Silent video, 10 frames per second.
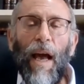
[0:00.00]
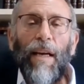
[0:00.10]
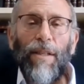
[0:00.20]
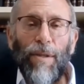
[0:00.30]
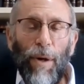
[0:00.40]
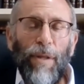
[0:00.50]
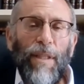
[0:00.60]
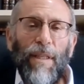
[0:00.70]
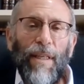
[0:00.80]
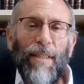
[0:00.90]
and his
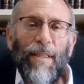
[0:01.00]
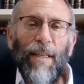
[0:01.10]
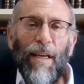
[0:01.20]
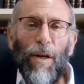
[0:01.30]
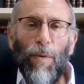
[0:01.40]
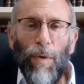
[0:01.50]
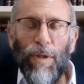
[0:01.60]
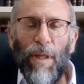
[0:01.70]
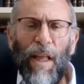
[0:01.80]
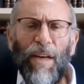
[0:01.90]
yahrzeit
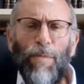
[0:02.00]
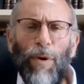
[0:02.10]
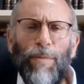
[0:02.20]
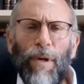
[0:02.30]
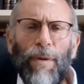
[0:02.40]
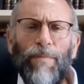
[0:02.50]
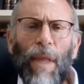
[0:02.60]
was on Lag BaOmer.